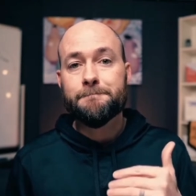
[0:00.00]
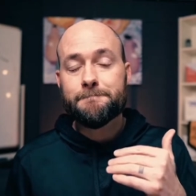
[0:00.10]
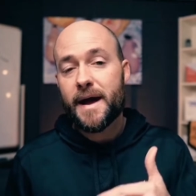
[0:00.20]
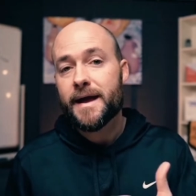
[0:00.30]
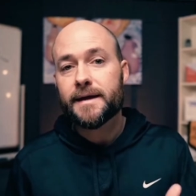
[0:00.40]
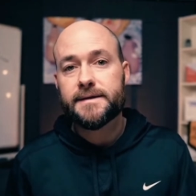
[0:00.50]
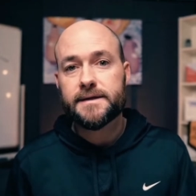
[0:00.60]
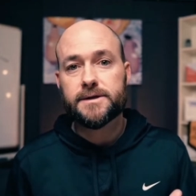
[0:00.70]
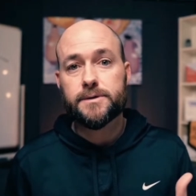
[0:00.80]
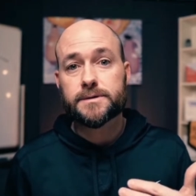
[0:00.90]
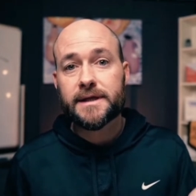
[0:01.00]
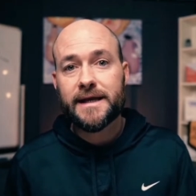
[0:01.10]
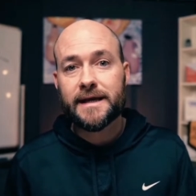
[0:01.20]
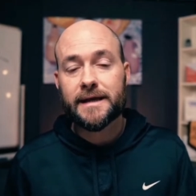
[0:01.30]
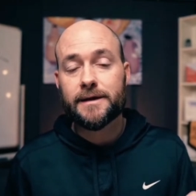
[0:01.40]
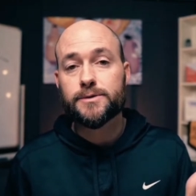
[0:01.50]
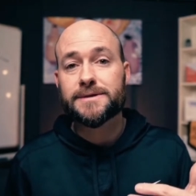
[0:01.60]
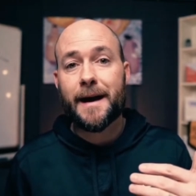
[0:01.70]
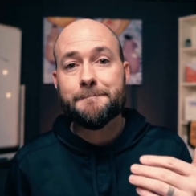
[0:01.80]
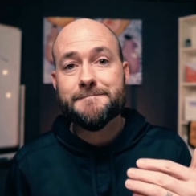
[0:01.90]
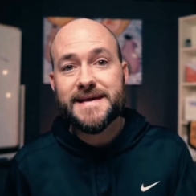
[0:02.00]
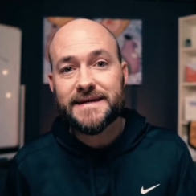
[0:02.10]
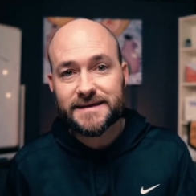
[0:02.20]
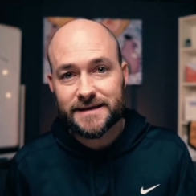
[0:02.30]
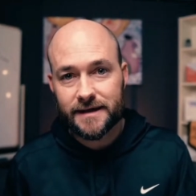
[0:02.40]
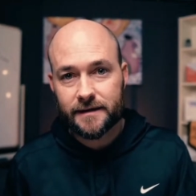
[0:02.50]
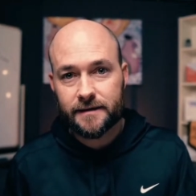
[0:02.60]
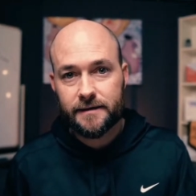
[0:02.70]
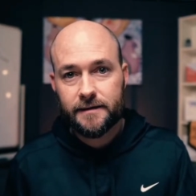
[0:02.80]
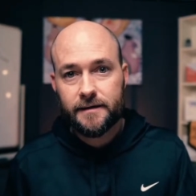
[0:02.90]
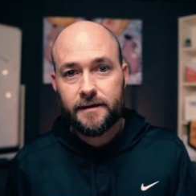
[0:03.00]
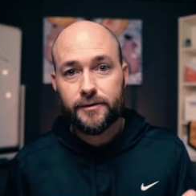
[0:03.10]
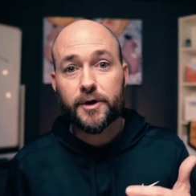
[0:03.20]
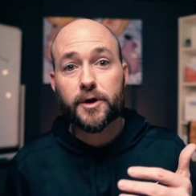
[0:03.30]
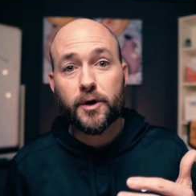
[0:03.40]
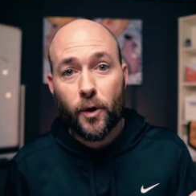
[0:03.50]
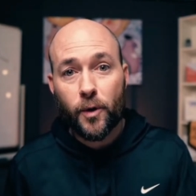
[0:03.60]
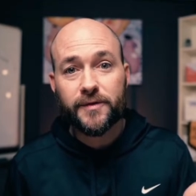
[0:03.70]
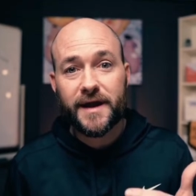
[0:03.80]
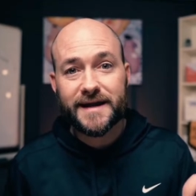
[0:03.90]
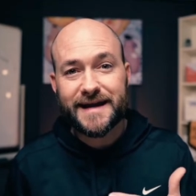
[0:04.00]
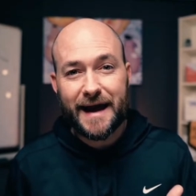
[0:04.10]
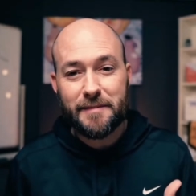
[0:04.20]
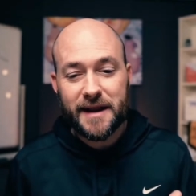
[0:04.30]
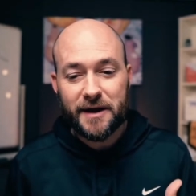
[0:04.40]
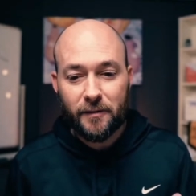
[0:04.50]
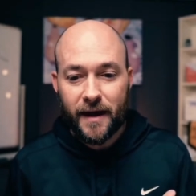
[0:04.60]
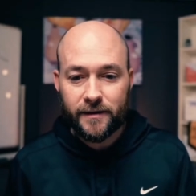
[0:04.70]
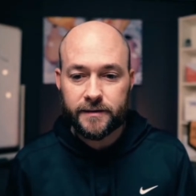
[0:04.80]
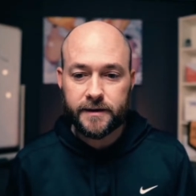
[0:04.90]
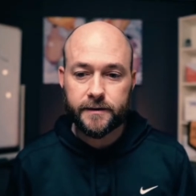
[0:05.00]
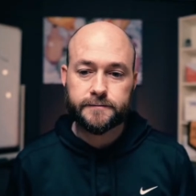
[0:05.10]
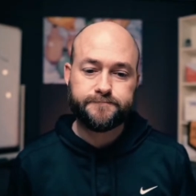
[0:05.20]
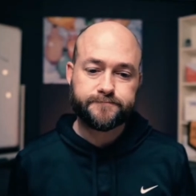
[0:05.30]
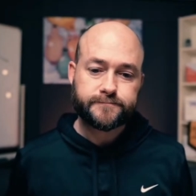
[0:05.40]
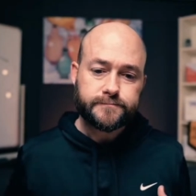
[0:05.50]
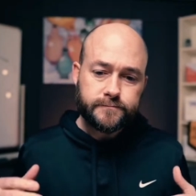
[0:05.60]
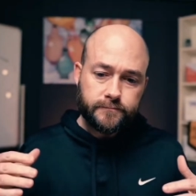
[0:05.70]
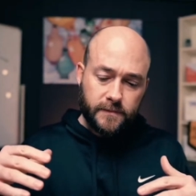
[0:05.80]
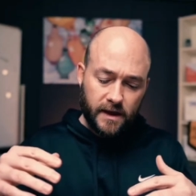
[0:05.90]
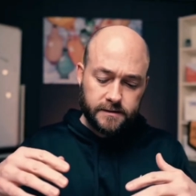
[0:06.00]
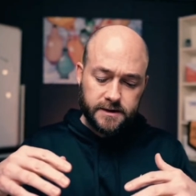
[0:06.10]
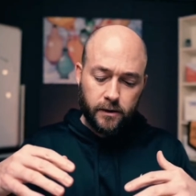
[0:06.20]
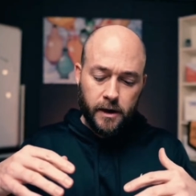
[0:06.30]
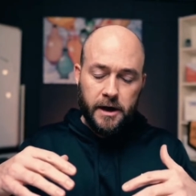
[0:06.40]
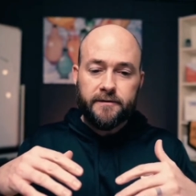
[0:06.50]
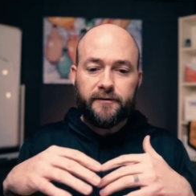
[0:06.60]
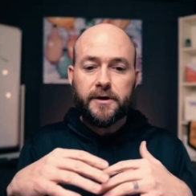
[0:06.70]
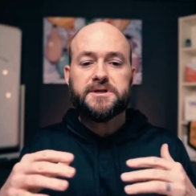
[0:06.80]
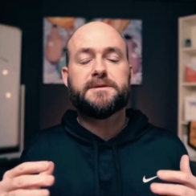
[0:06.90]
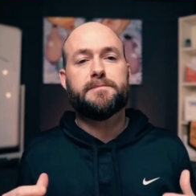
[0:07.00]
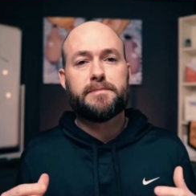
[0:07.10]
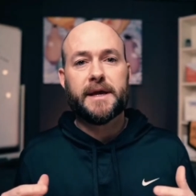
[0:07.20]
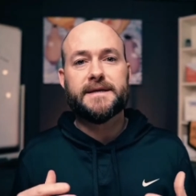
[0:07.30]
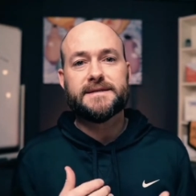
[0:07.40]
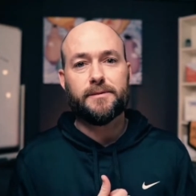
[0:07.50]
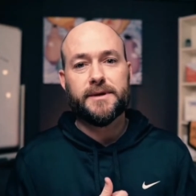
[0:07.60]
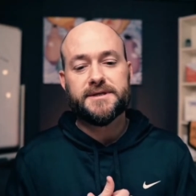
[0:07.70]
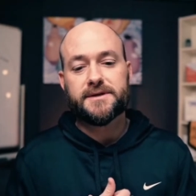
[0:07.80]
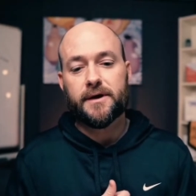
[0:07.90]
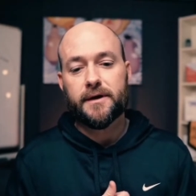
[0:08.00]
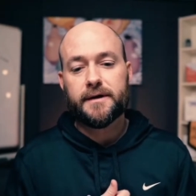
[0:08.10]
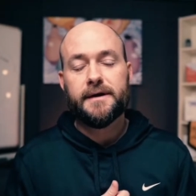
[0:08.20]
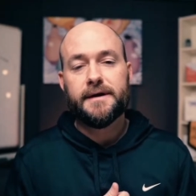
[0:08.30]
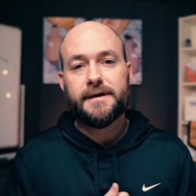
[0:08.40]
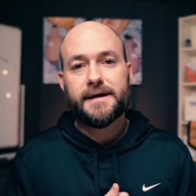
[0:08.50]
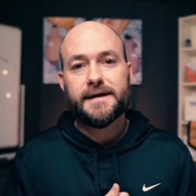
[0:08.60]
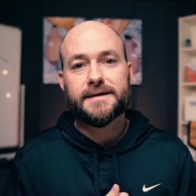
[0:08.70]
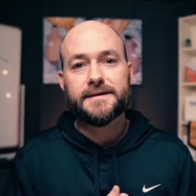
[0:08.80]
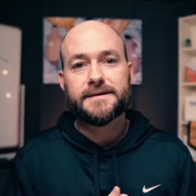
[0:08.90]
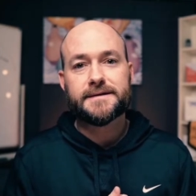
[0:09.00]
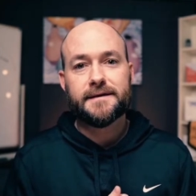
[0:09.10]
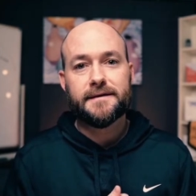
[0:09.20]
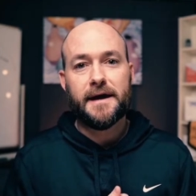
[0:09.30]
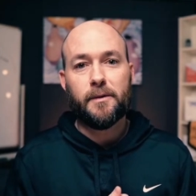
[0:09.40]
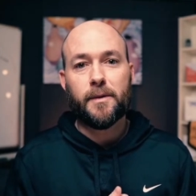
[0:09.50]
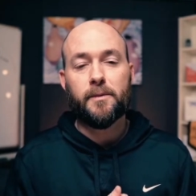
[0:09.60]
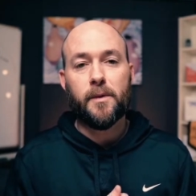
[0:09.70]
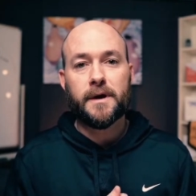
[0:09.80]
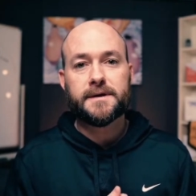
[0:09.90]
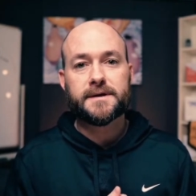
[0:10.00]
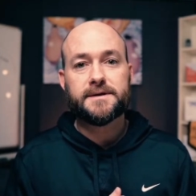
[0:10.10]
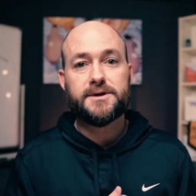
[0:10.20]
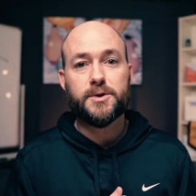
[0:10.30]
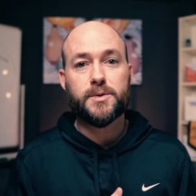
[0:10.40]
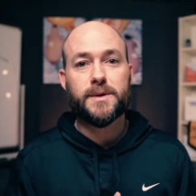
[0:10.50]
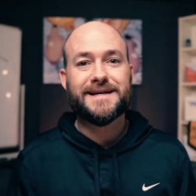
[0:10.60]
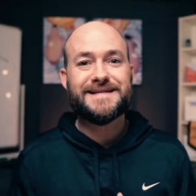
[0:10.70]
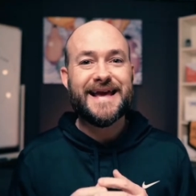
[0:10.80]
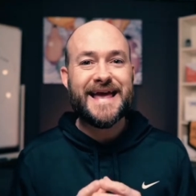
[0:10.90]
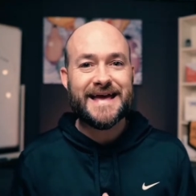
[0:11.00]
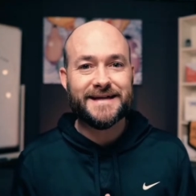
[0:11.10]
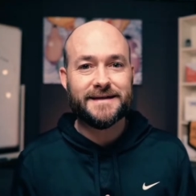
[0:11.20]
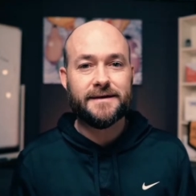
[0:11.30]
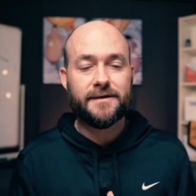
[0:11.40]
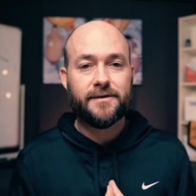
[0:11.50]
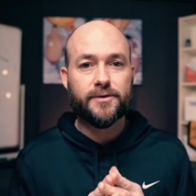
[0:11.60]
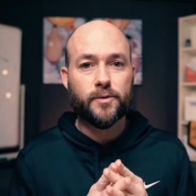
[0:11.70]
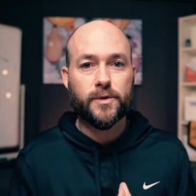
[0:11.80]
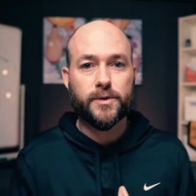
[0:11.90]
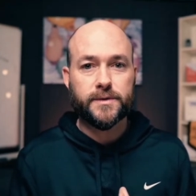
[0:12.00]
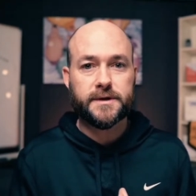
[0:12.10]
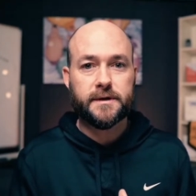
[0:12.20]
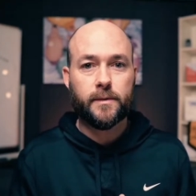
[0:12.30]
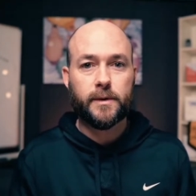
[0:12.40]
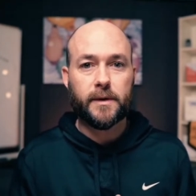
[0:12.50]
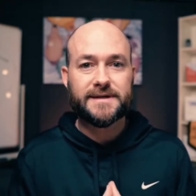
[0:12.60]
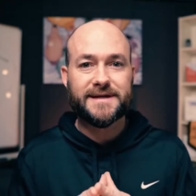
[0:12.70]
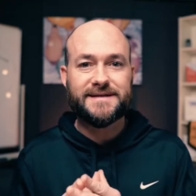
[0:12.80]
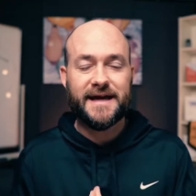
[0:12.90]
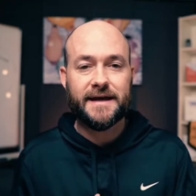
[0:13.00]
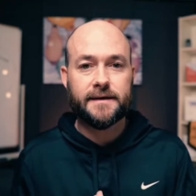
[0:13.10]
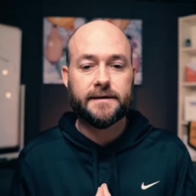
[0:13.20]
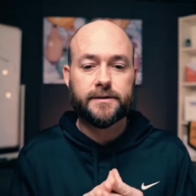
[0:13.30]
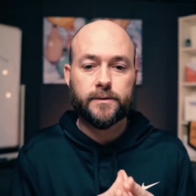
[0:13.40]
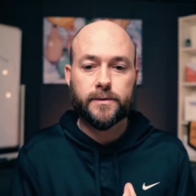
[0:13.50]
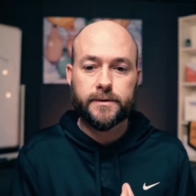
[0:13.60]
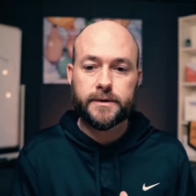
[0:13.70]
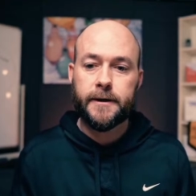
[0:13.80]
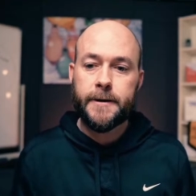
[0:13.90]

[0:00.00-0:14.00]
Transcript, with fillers: paying attention, who's leaning in, who's not missing the gold that is happening around you. So, first place that we start is that we want to tend the root. We want to tend the root.